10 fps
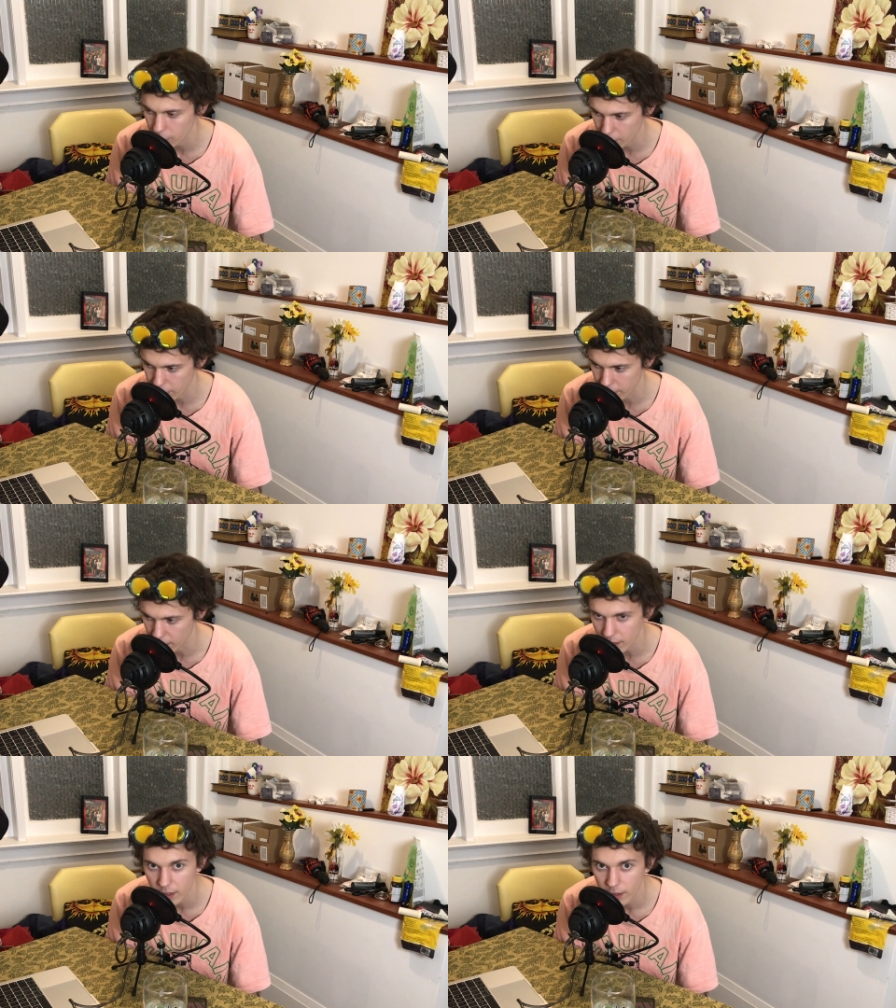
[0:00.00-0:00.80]
real
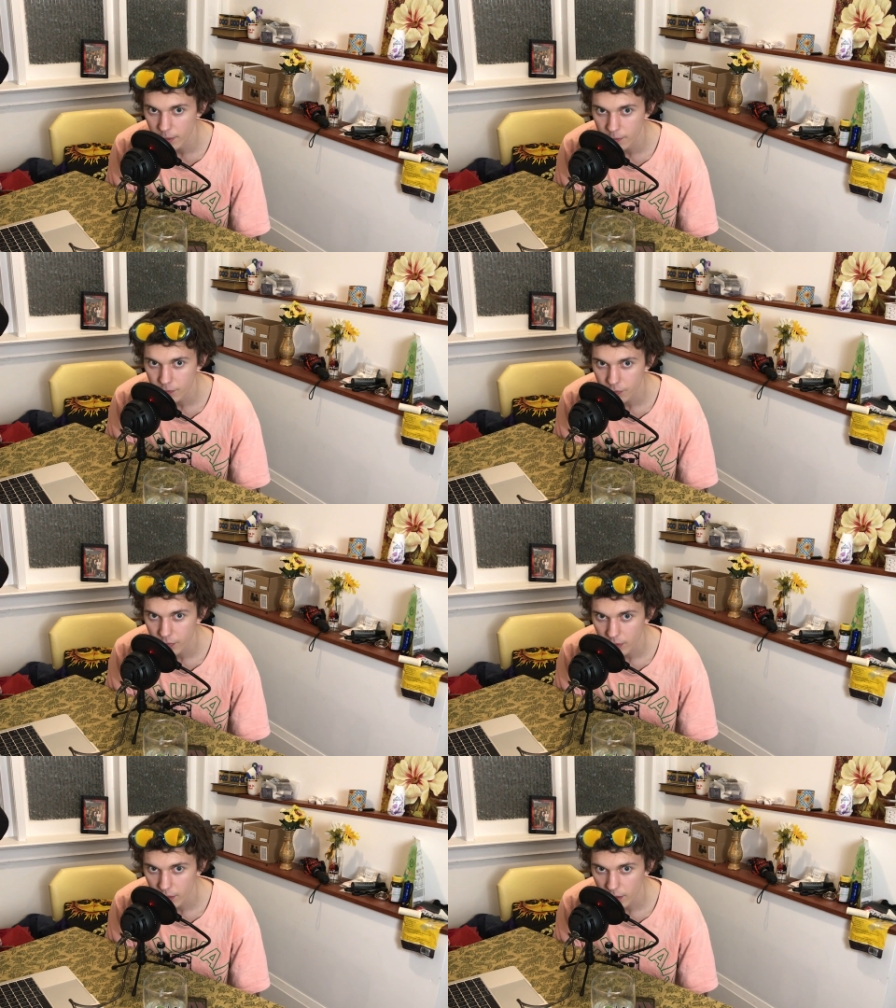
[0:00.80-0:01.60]
thin,
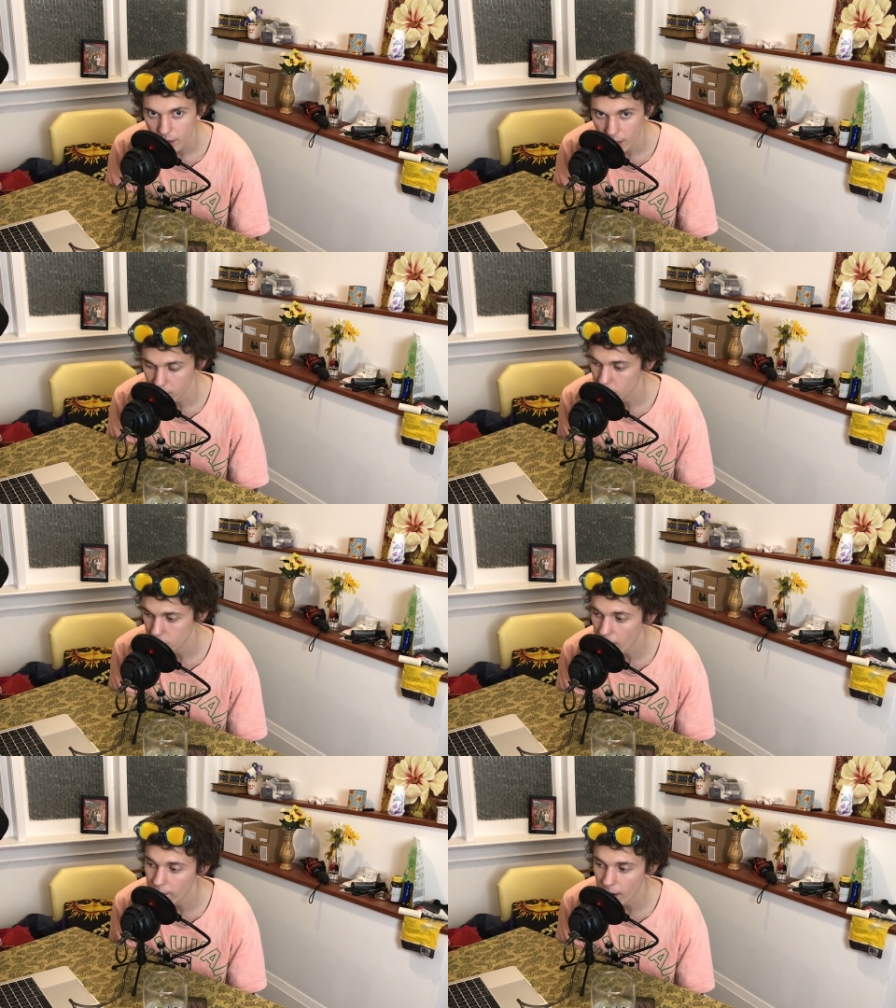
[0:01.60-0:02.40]
and
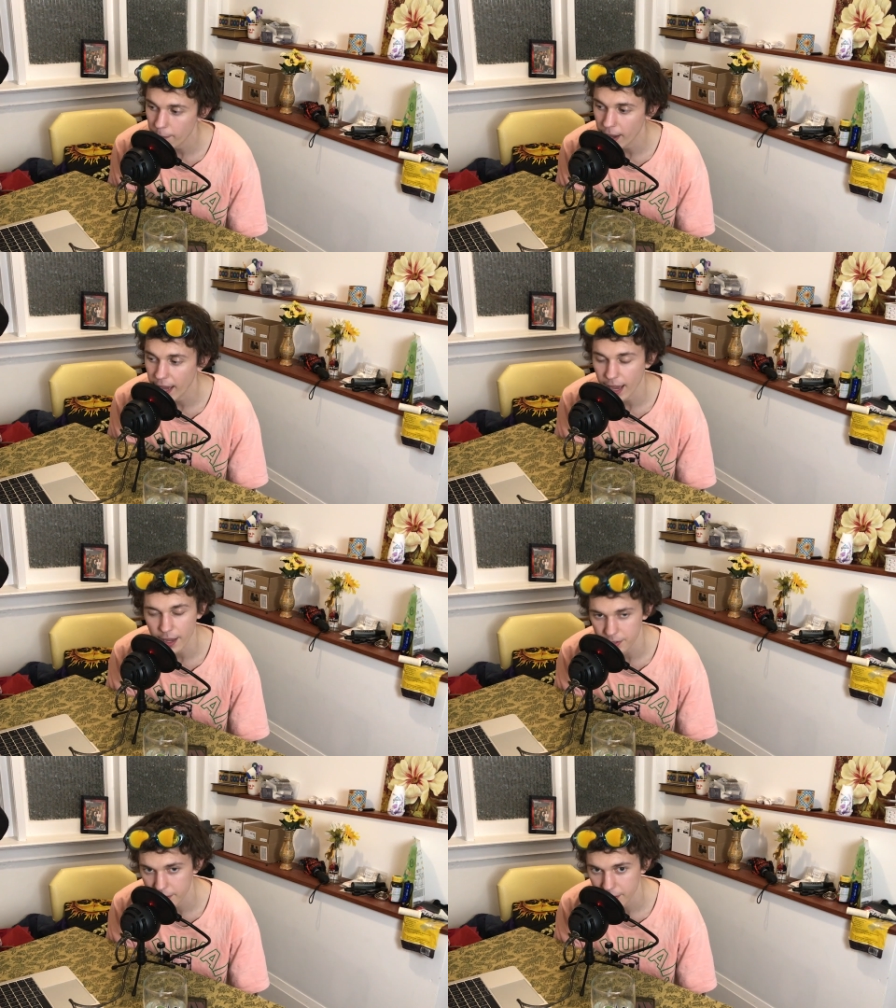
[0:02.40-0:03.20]
shove it up my
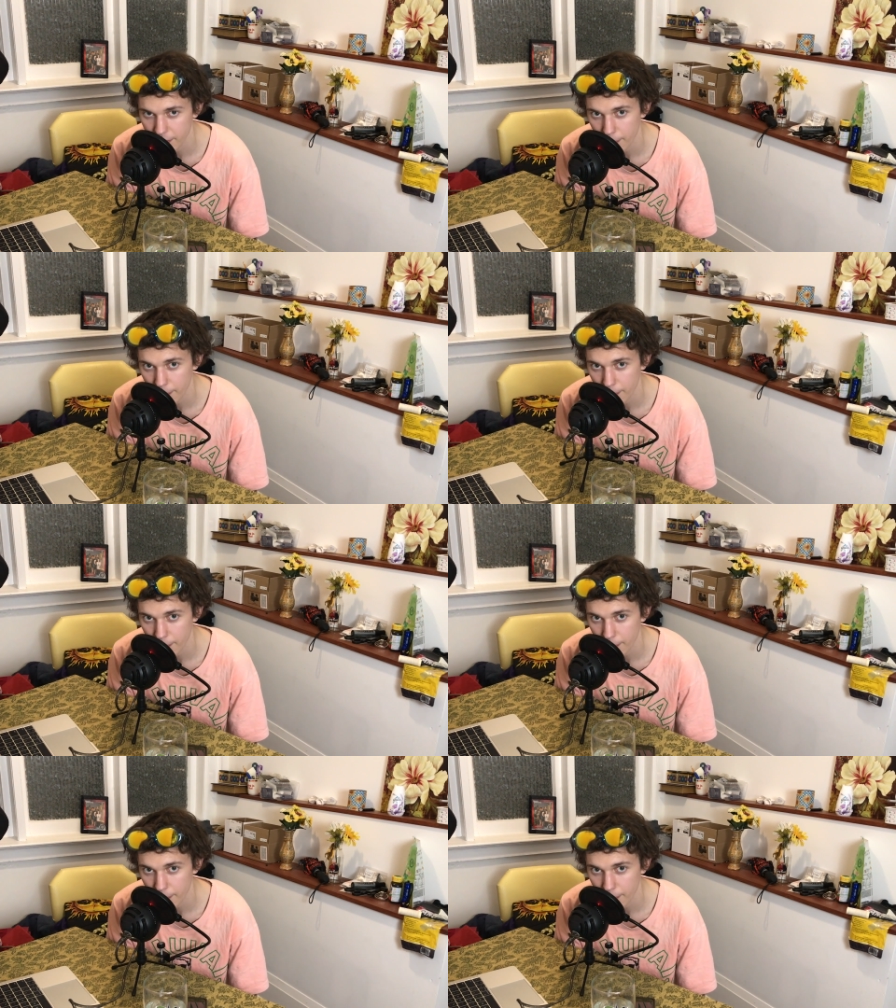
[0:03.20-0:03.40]
ass.